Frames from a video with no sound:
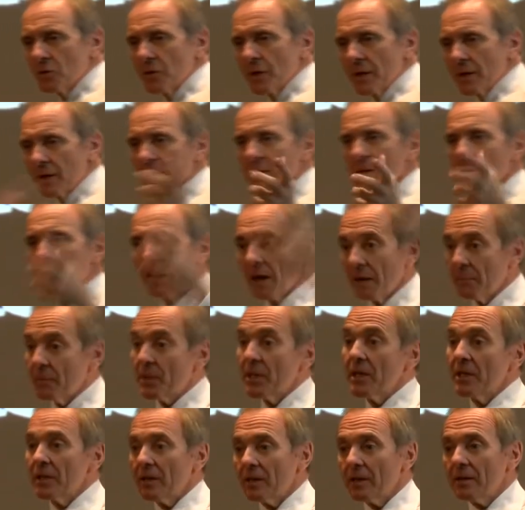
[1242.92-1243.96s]
doing up
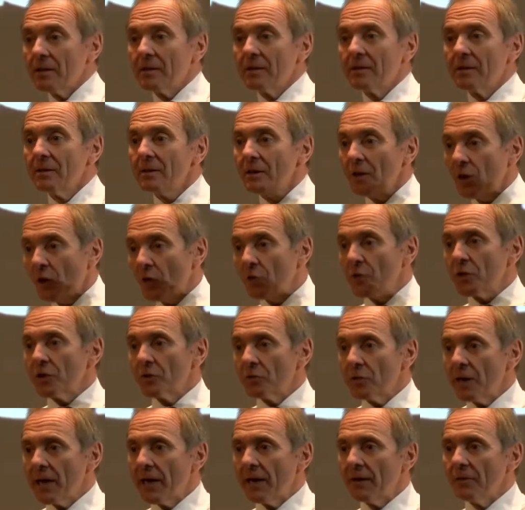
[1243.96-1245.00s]
here on
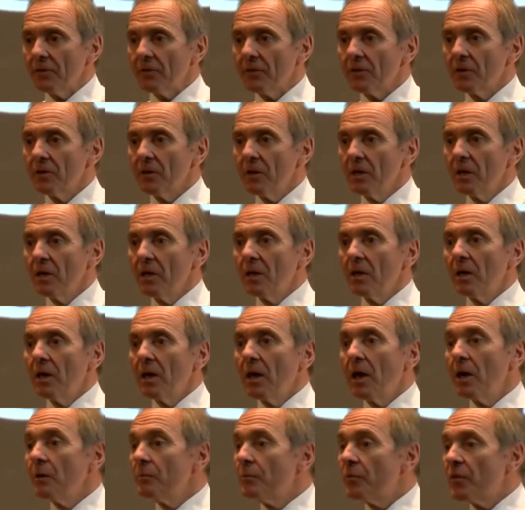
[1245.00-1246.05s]
the ground.
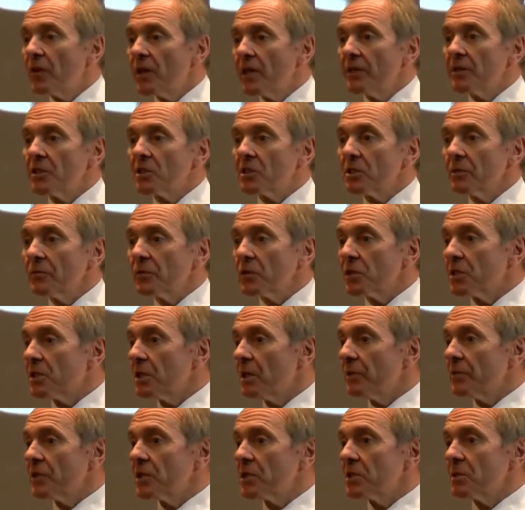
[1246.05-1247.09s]
Hopefully in the civil
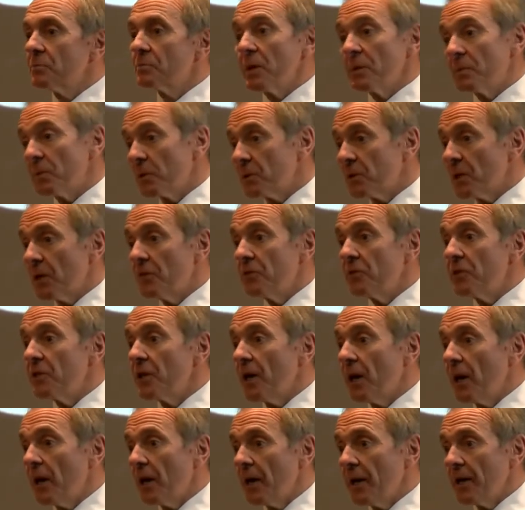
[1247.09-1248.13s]
service, people don't
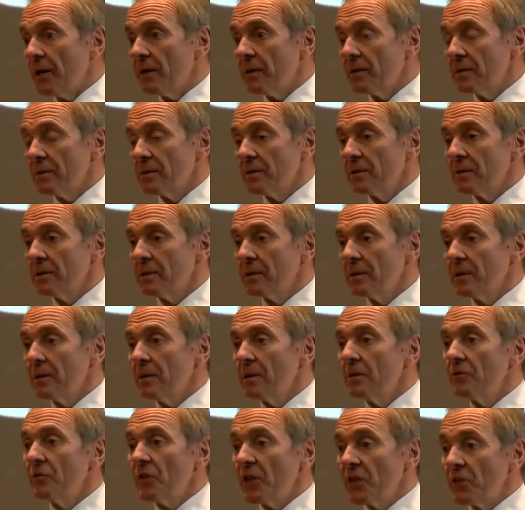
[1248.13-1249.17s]
die.
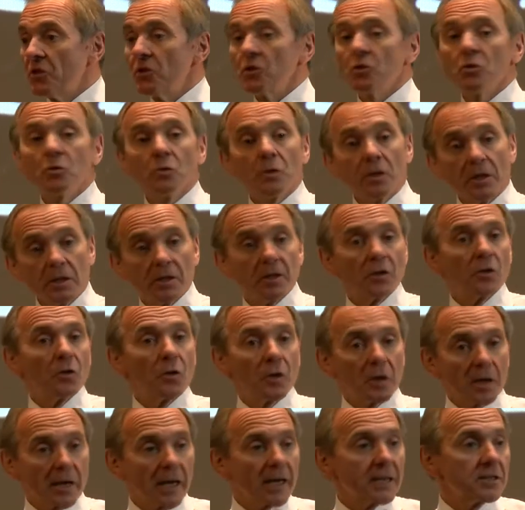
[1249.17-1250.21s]
They do in the
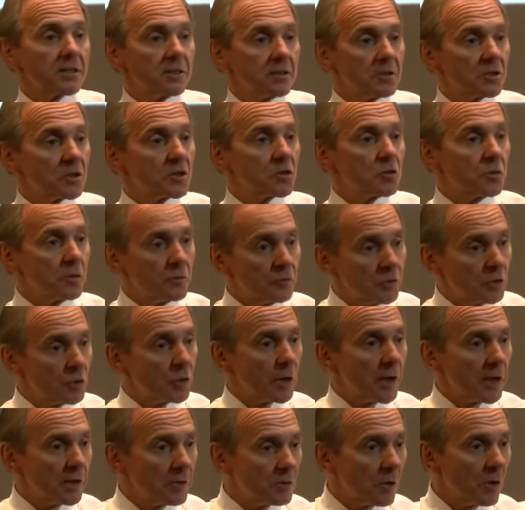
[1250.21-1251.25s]
oil and gas industry if you
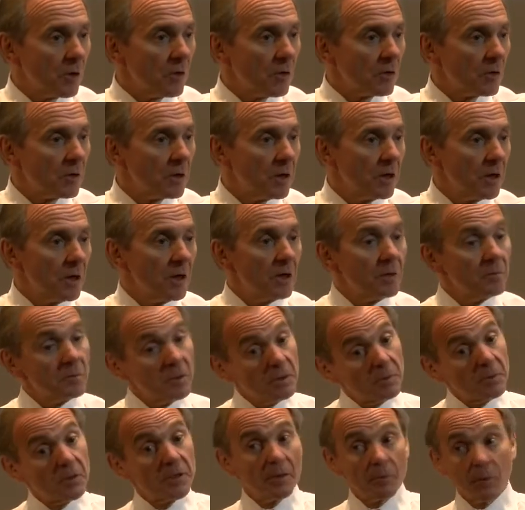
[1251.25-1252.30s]
get it wrong.
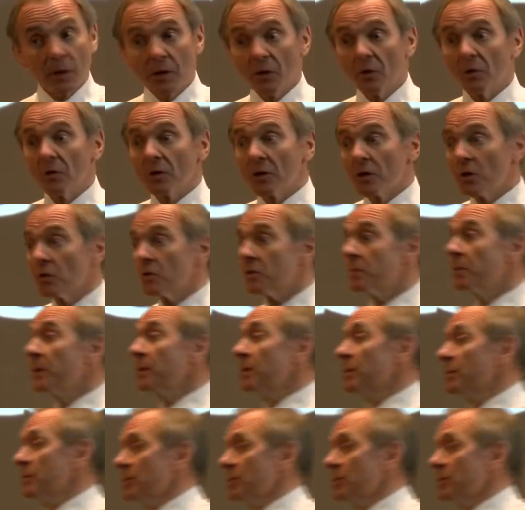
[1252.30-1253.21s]
BP then went on and got some other